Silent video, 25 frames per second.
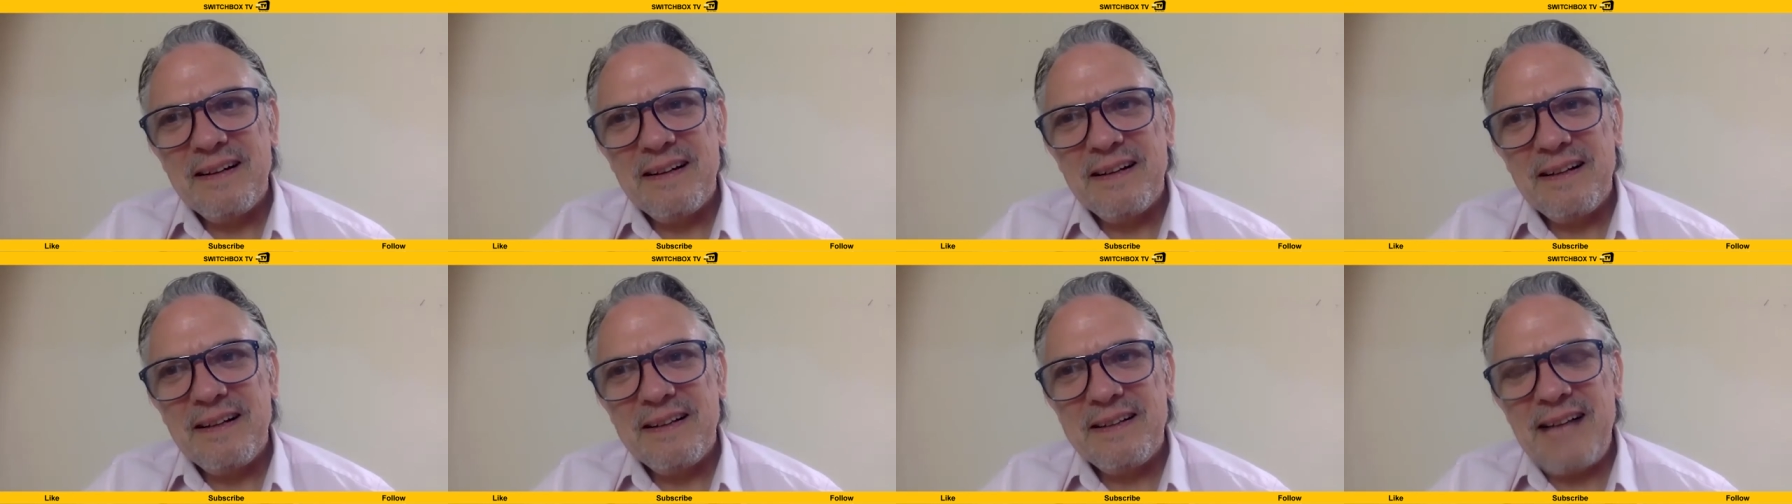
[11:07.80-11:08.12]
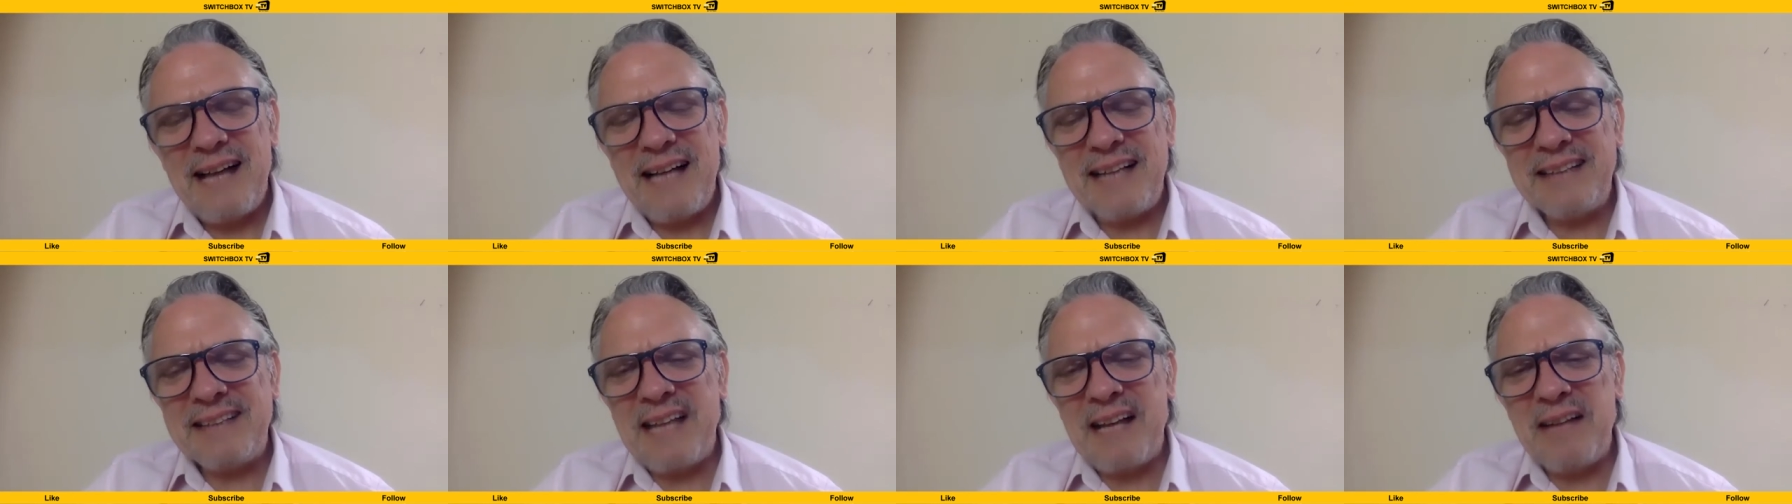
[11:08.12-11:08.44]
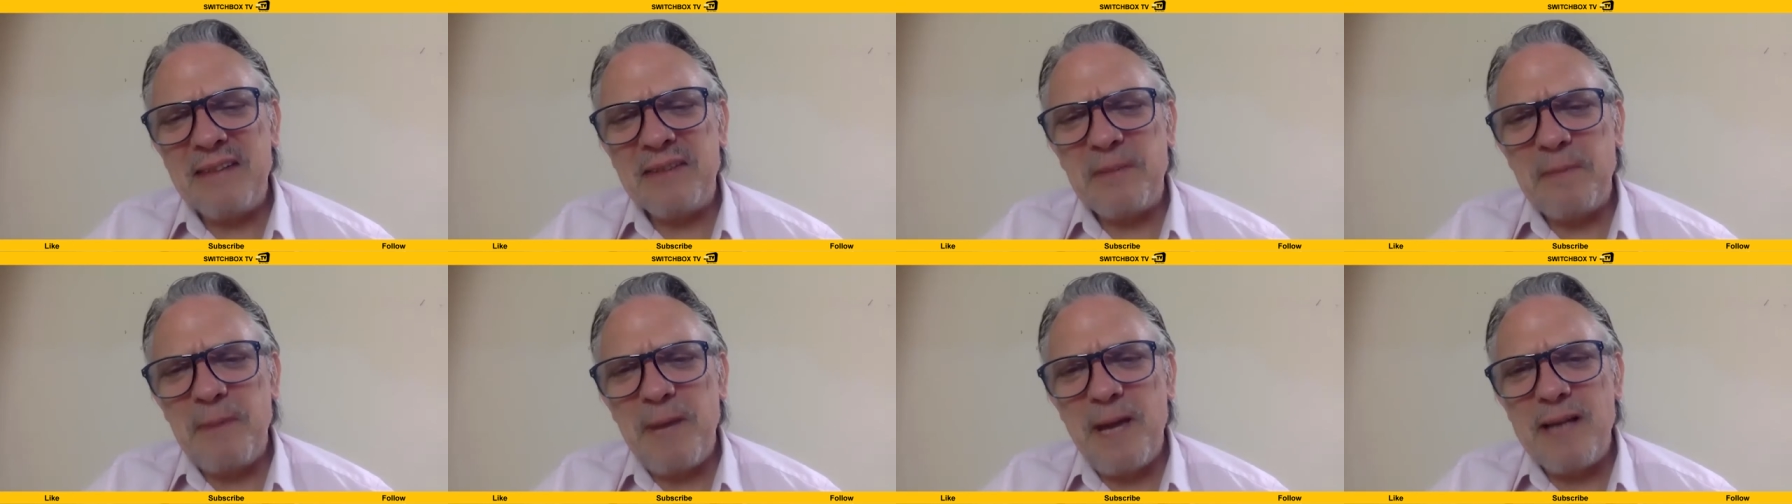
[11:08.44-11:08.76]
That
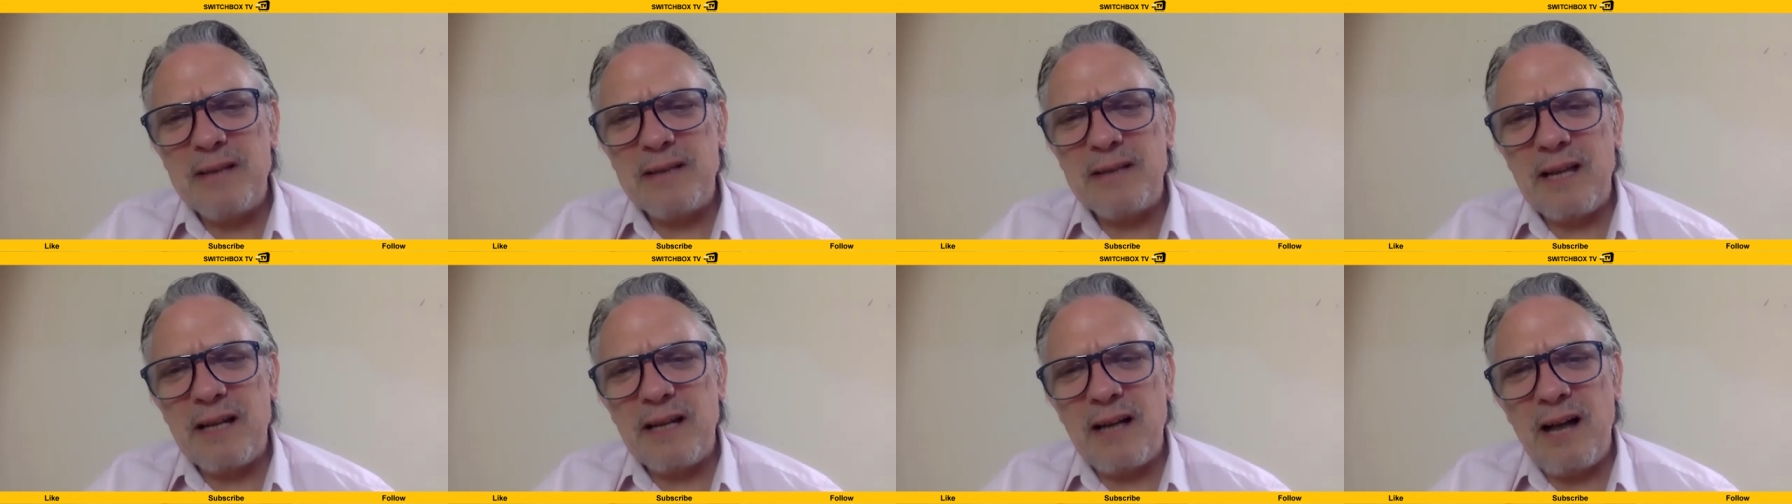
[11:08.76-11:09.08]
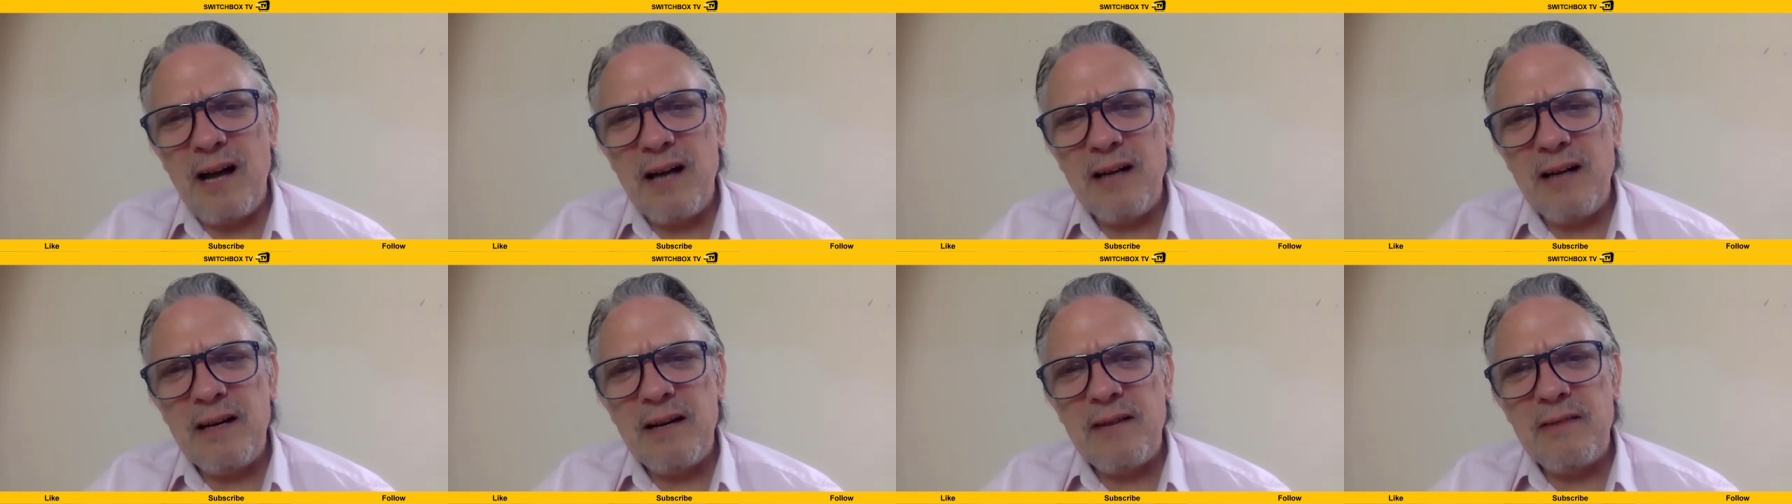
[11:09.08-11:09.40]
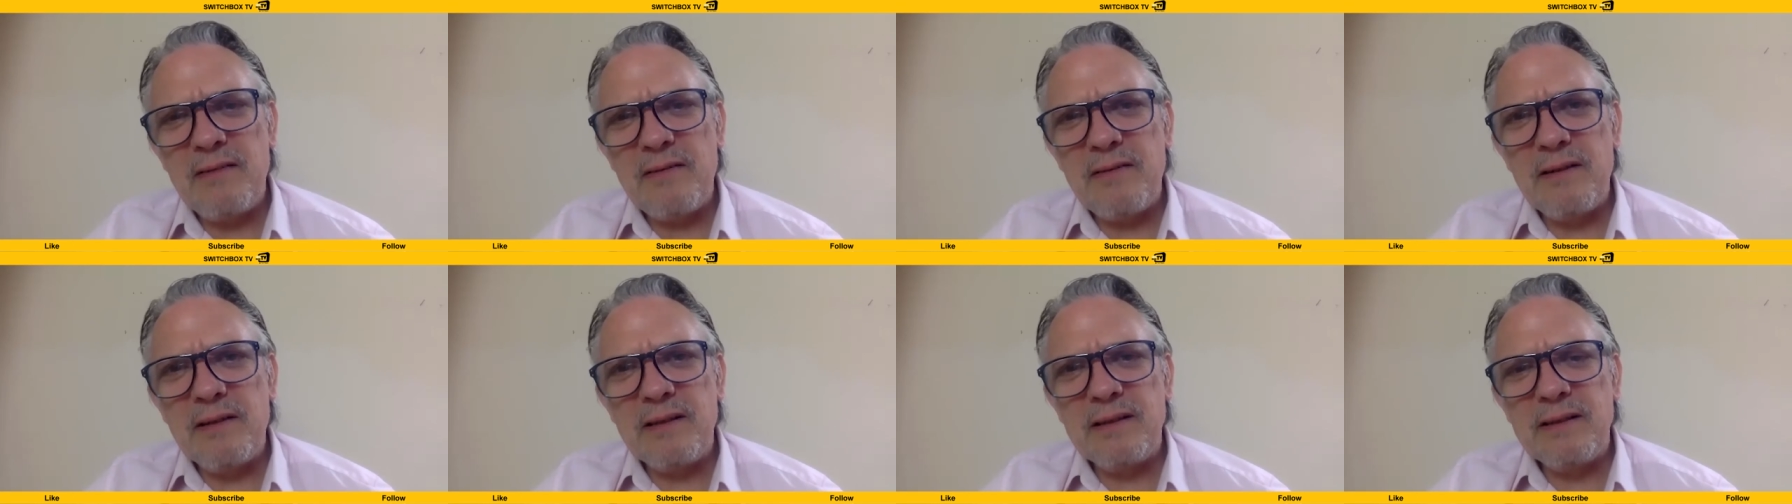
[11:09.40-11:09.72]
sounds amazing. It kind
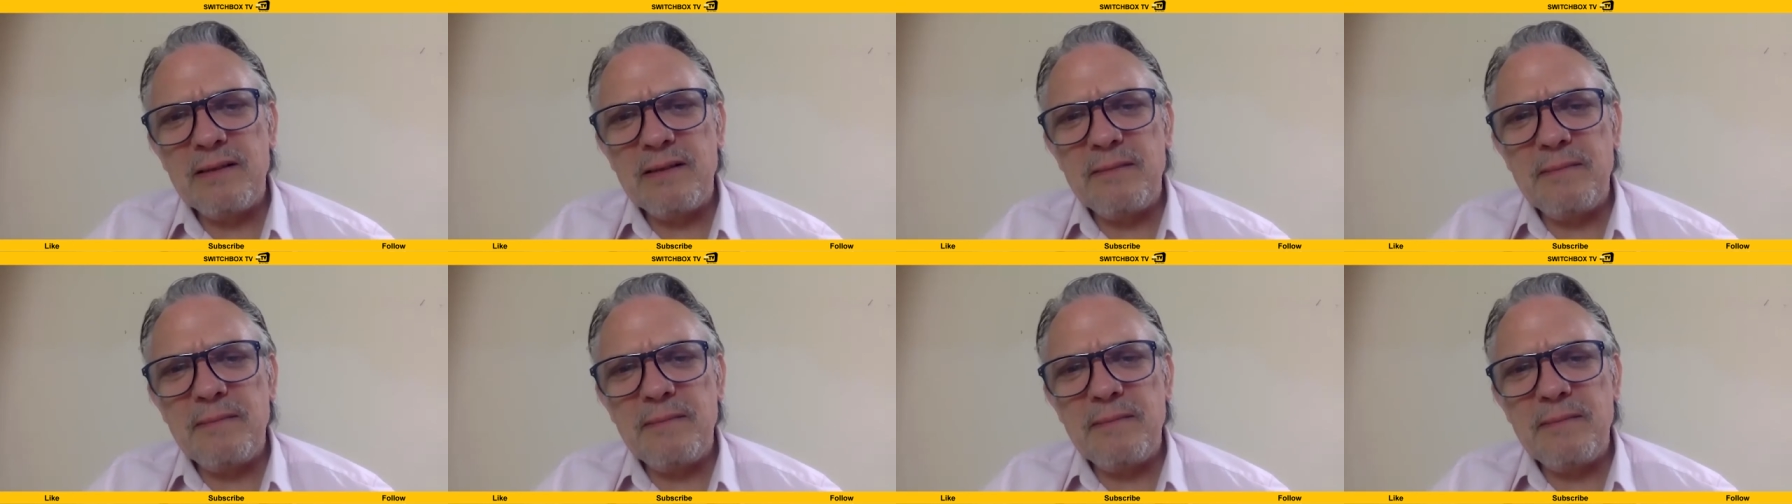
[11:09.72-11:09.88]
of